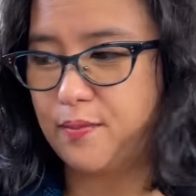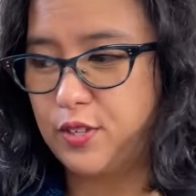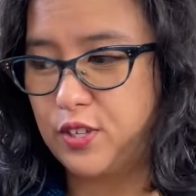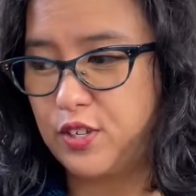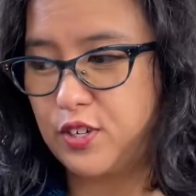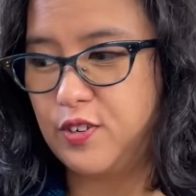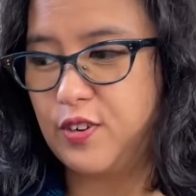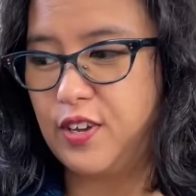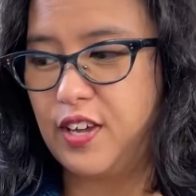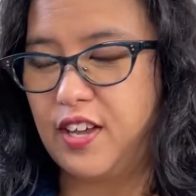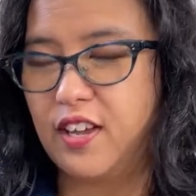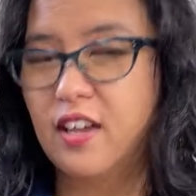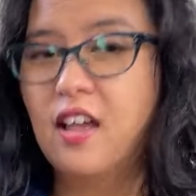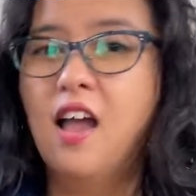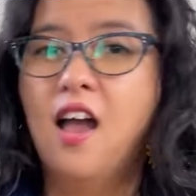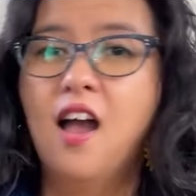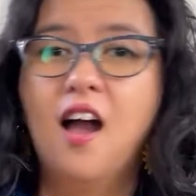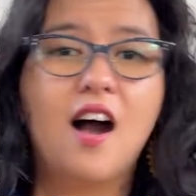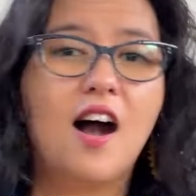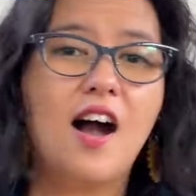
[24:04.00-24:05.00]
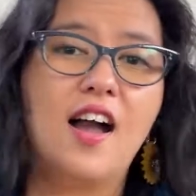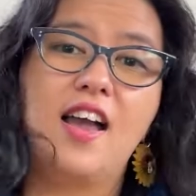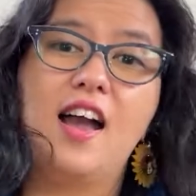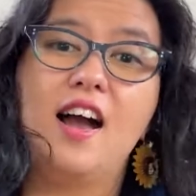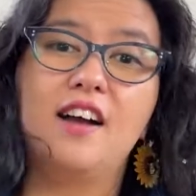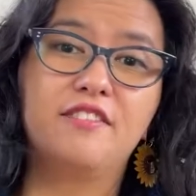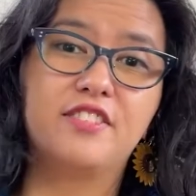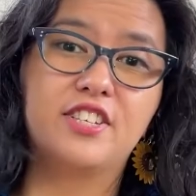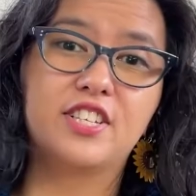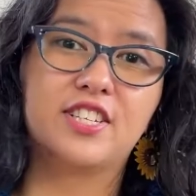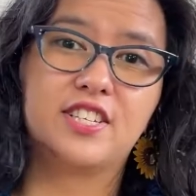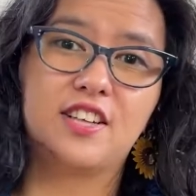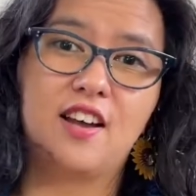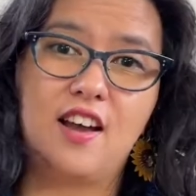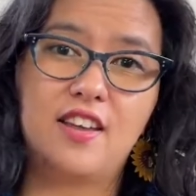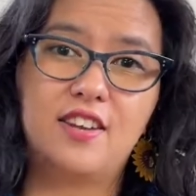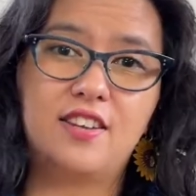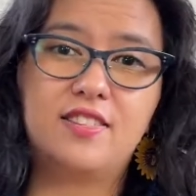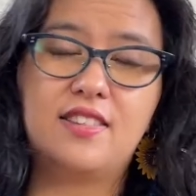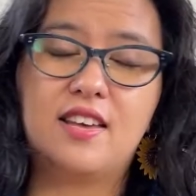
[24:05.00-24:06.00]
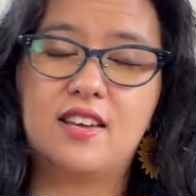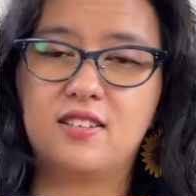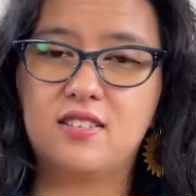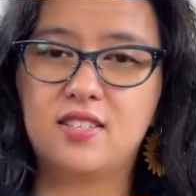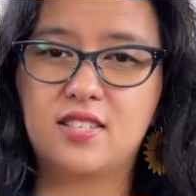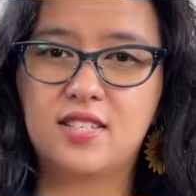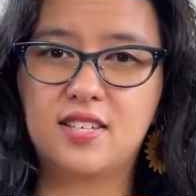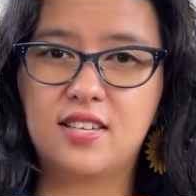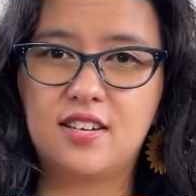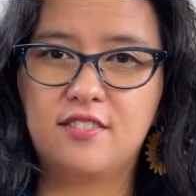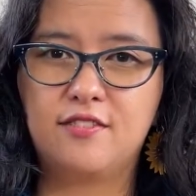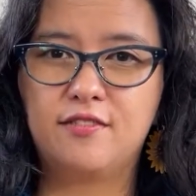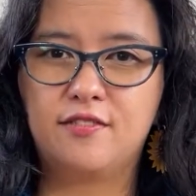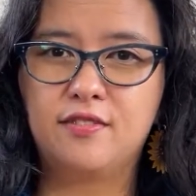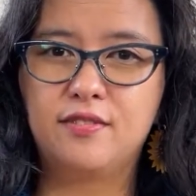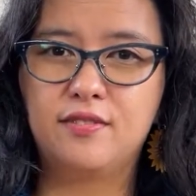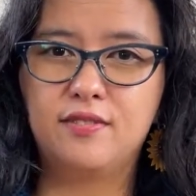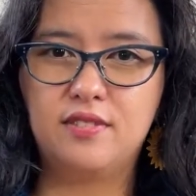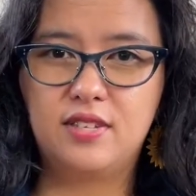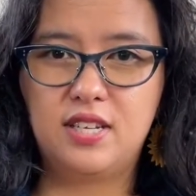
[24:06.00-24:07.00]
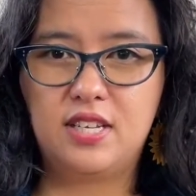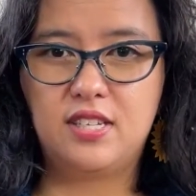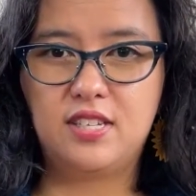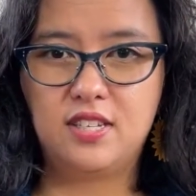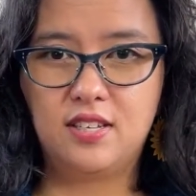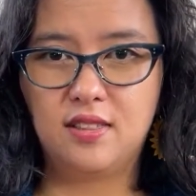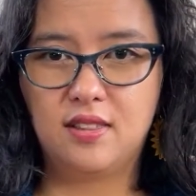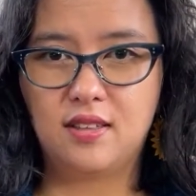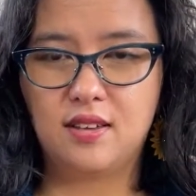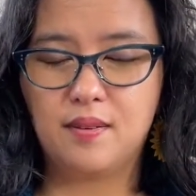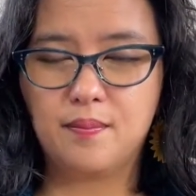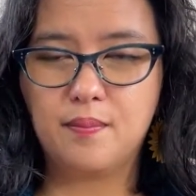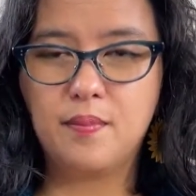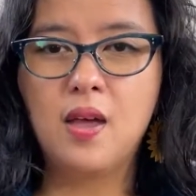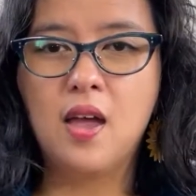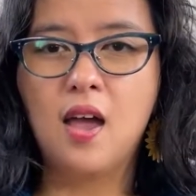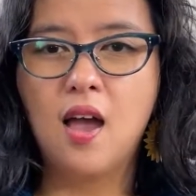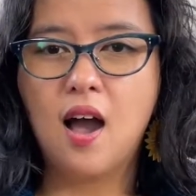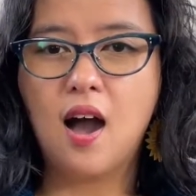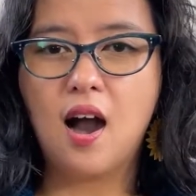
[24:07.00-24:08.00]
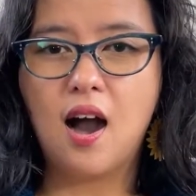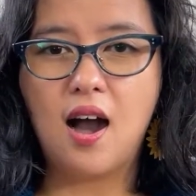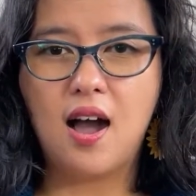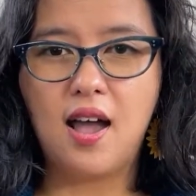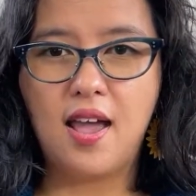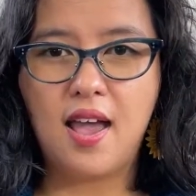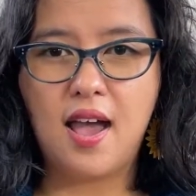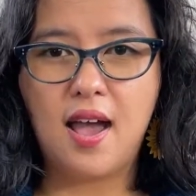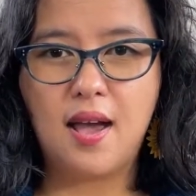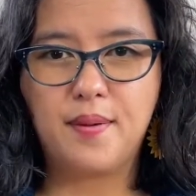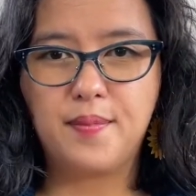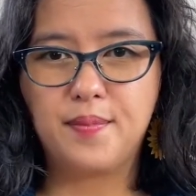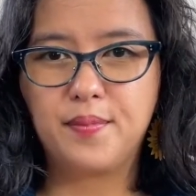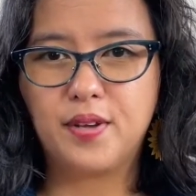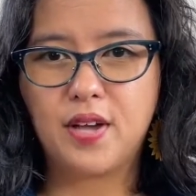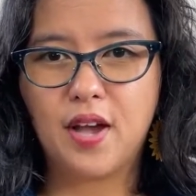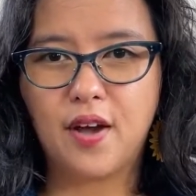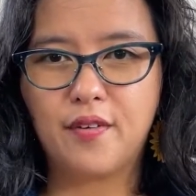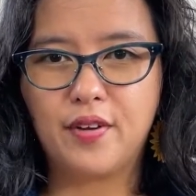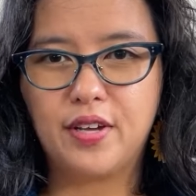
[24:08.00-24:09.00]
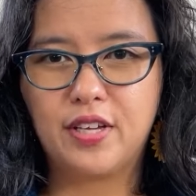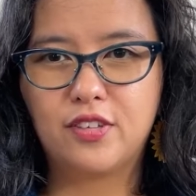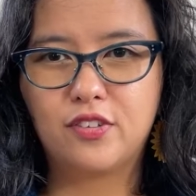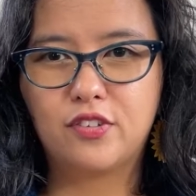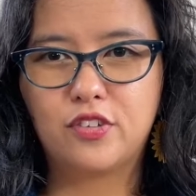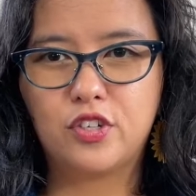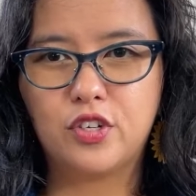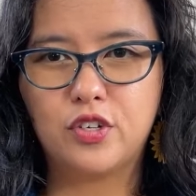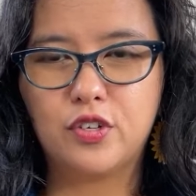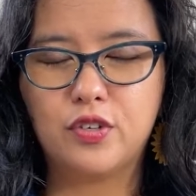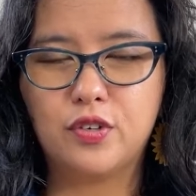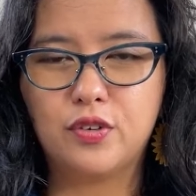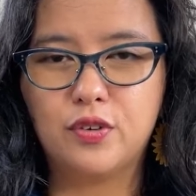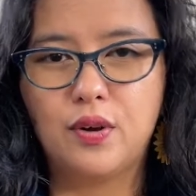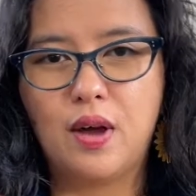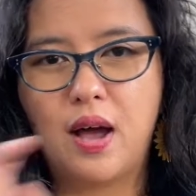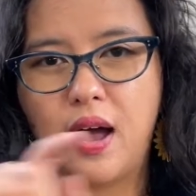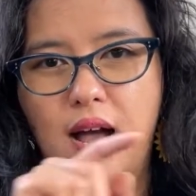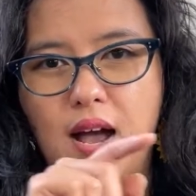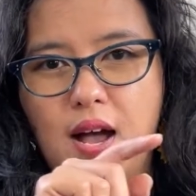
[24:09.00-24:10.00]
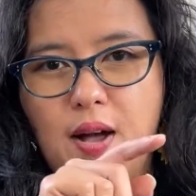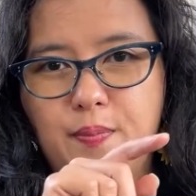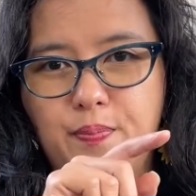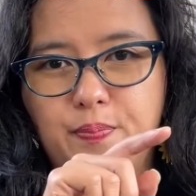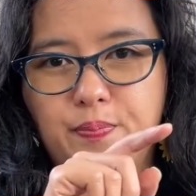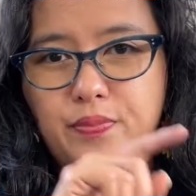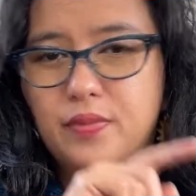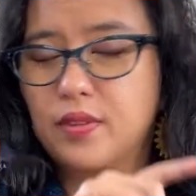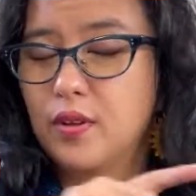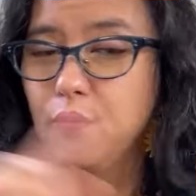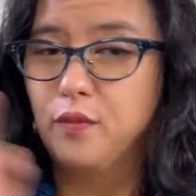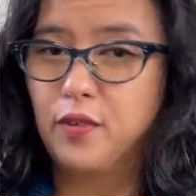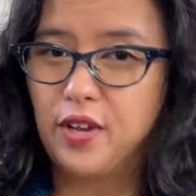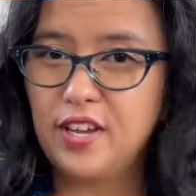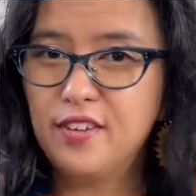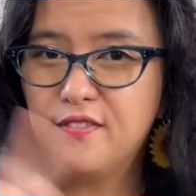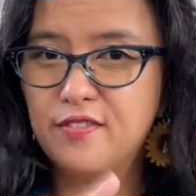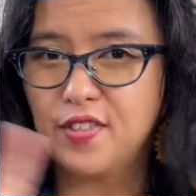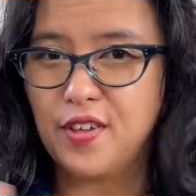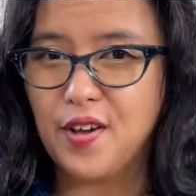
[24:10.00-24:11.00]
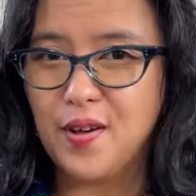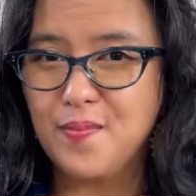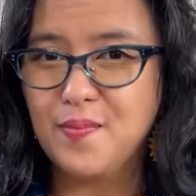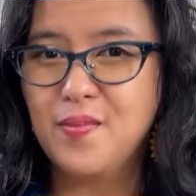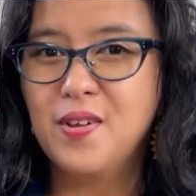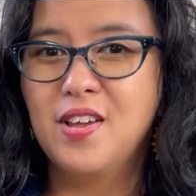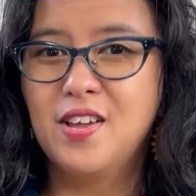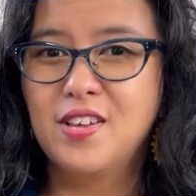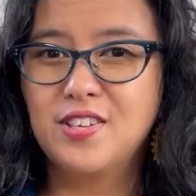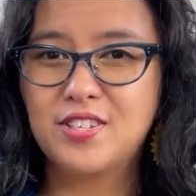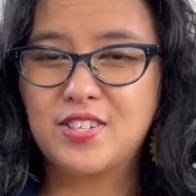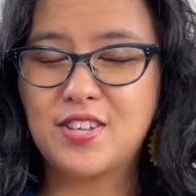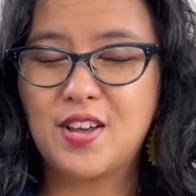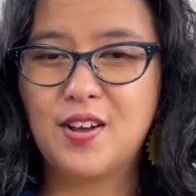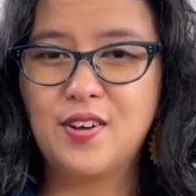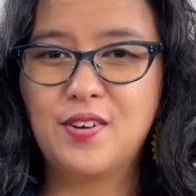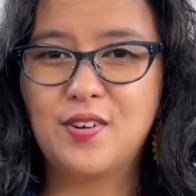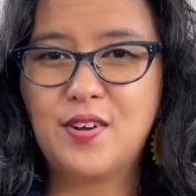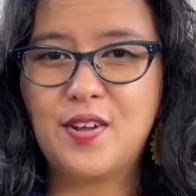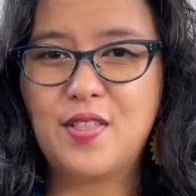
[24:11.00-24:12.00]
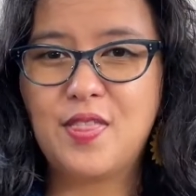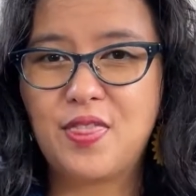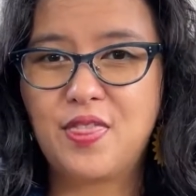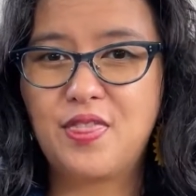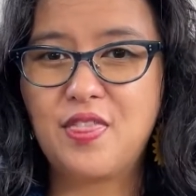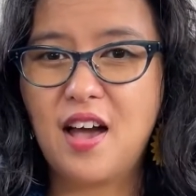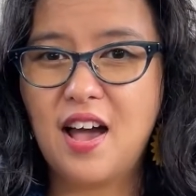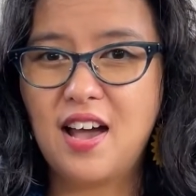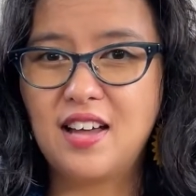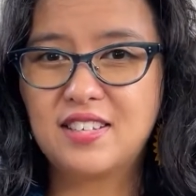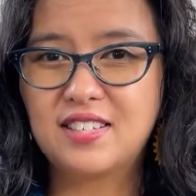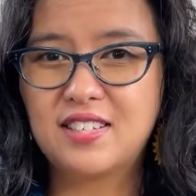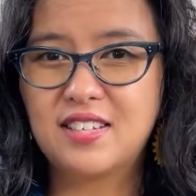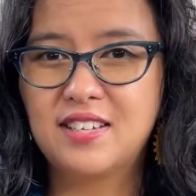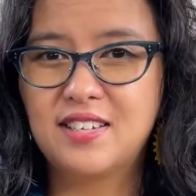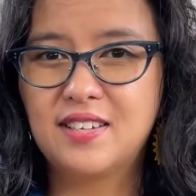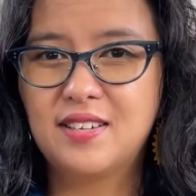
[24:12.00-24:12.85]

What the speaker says: doing, I have decided that instead of knitting them, I am going to weave them. So that